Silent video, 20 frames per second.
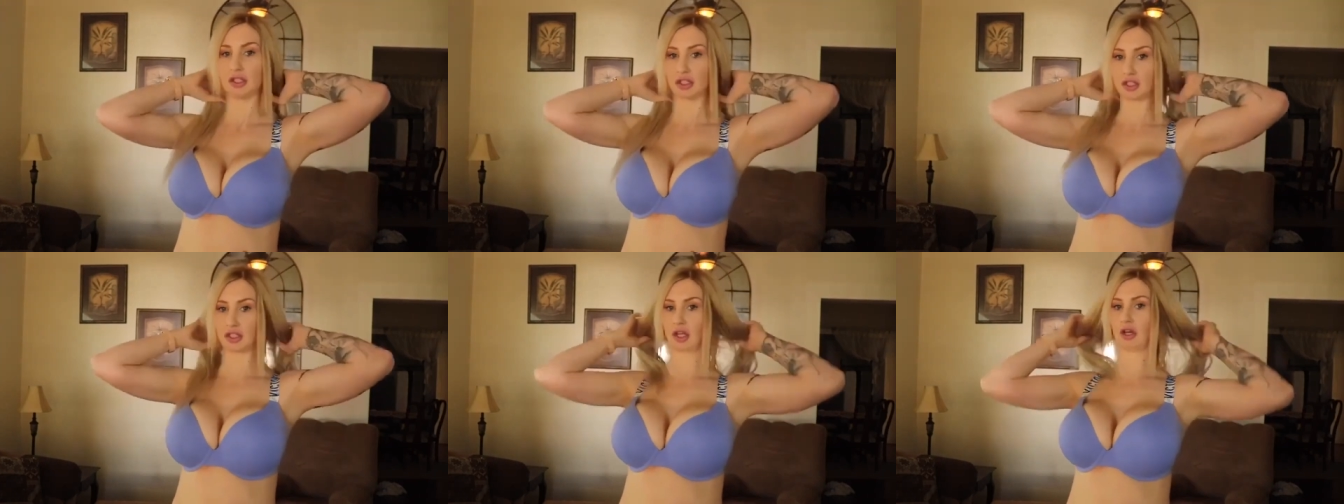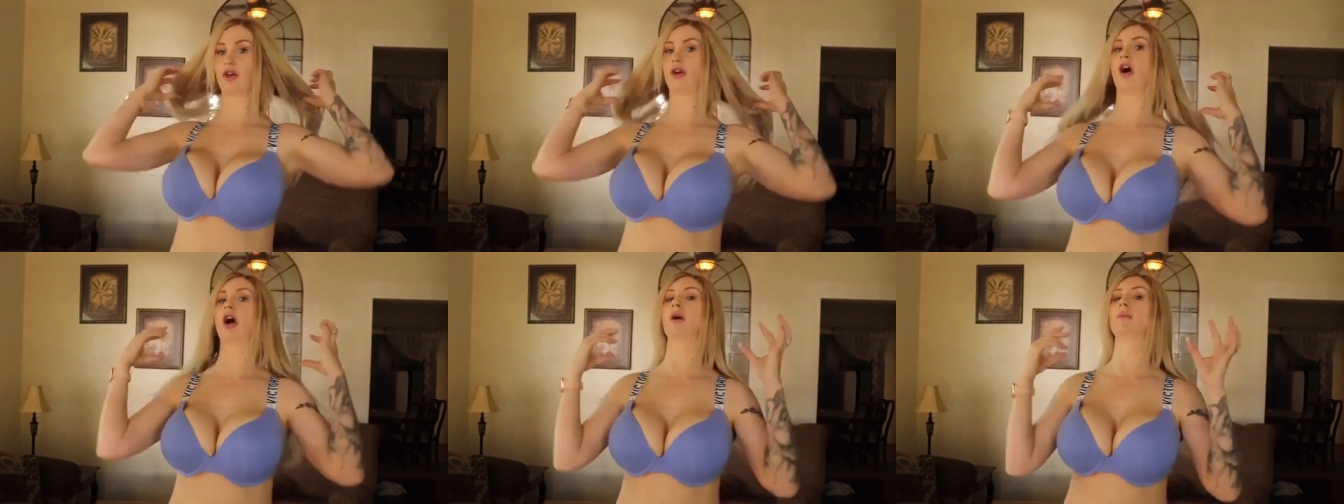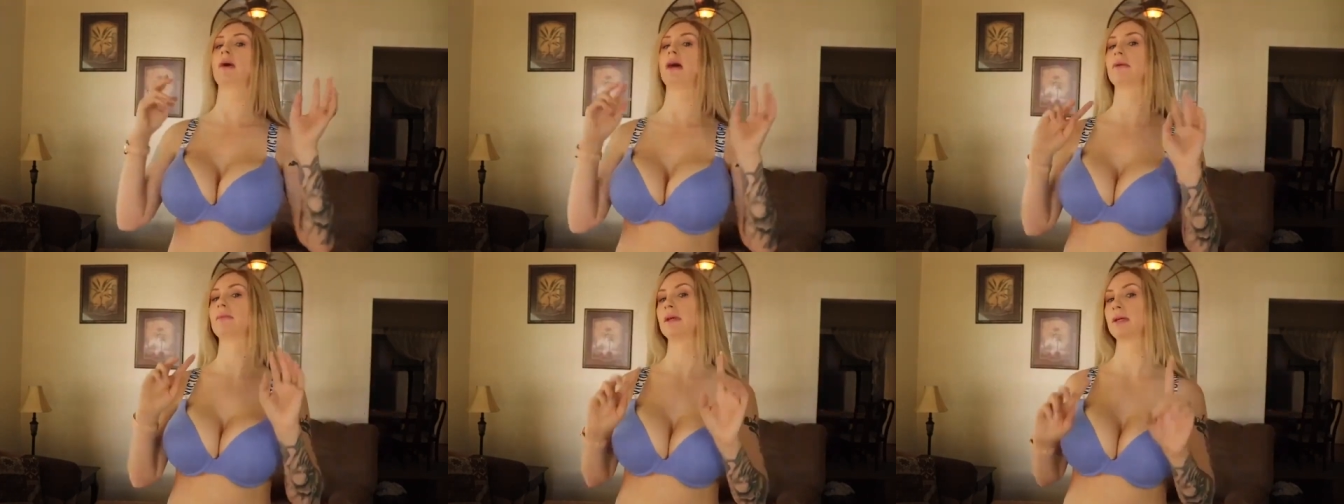So
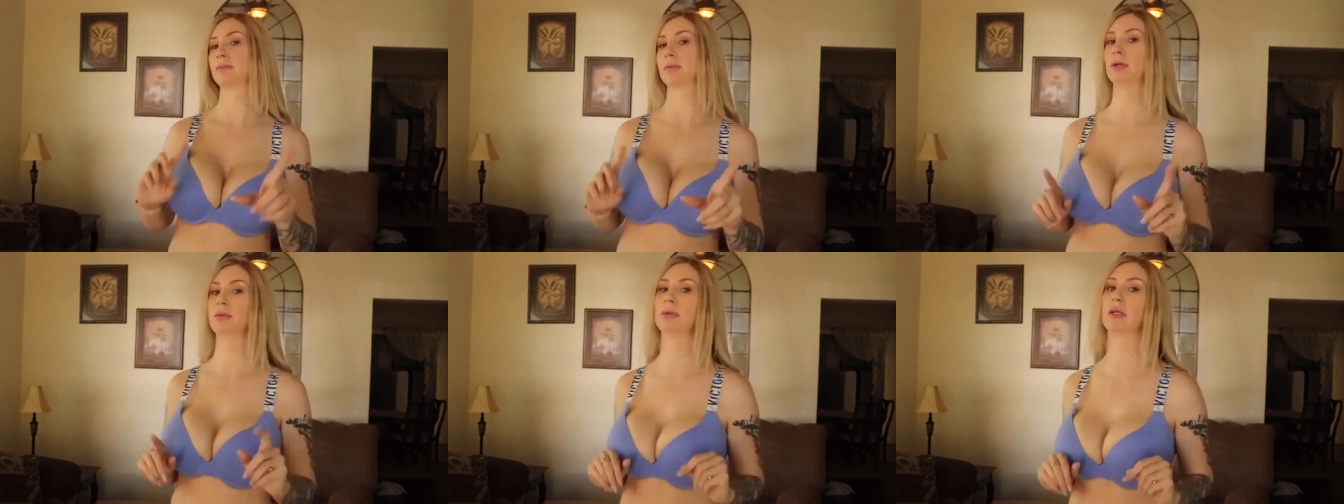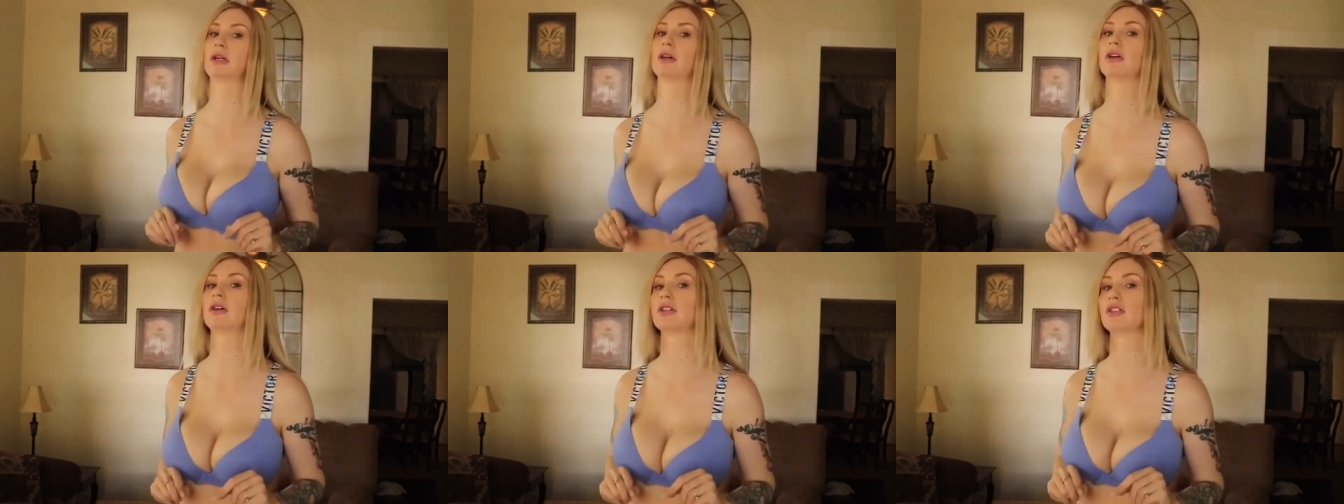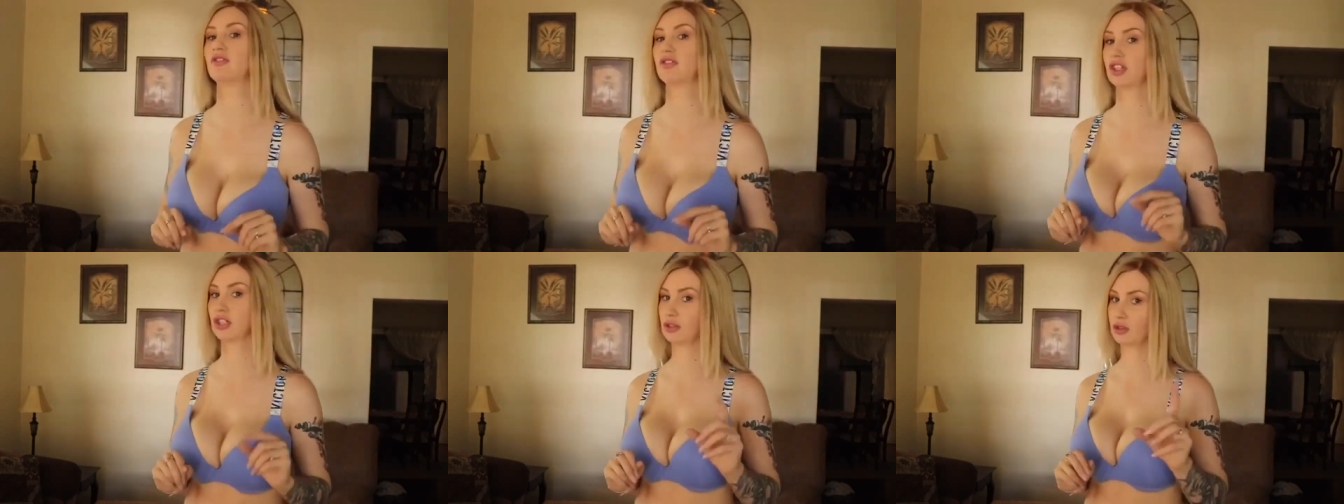all my big booby
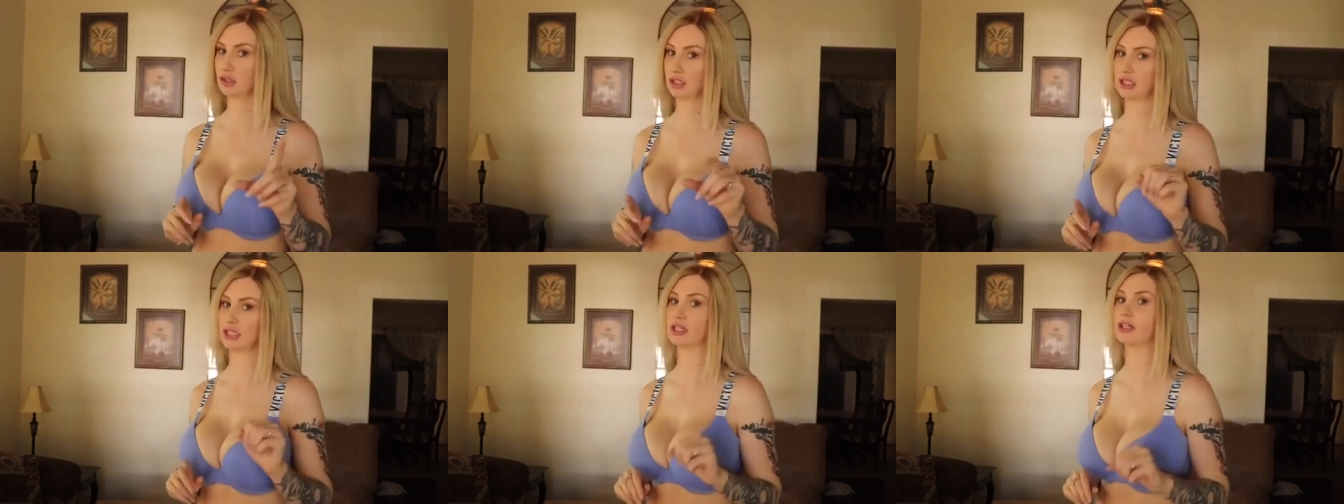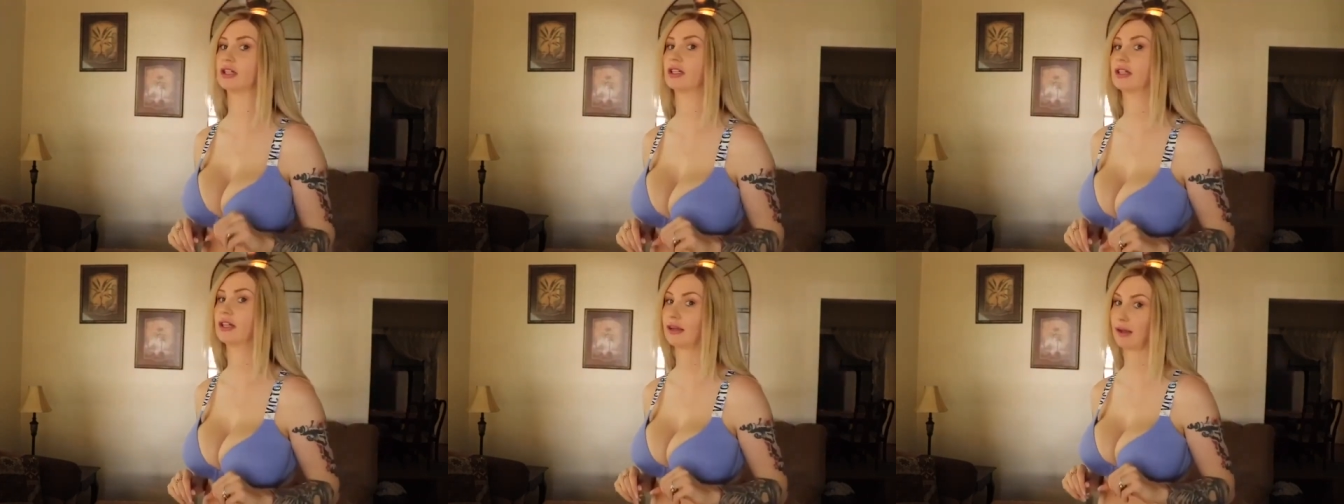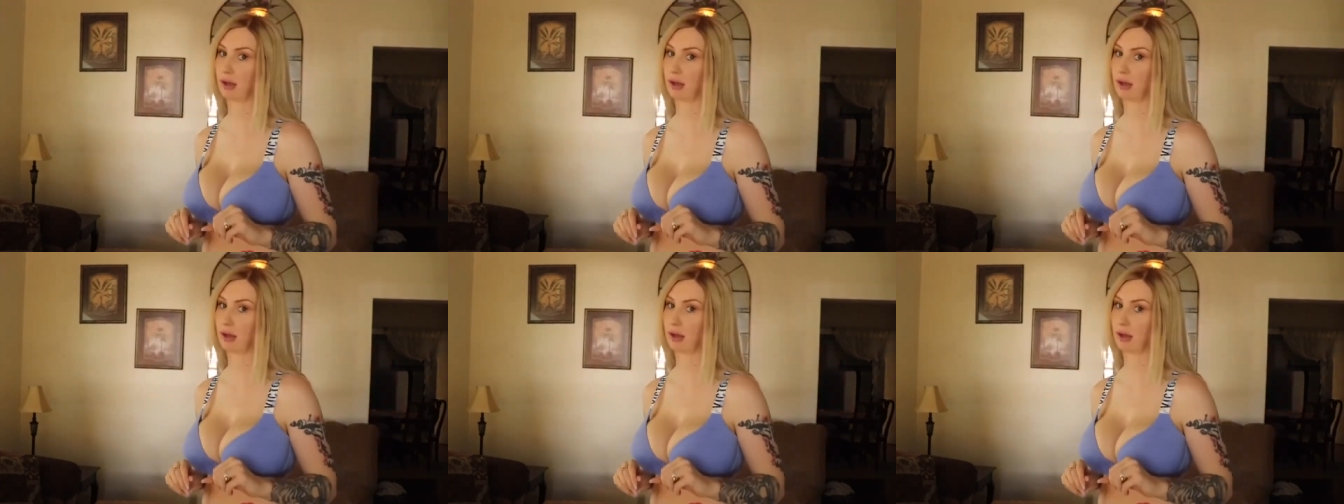girls, Victoria's Secret,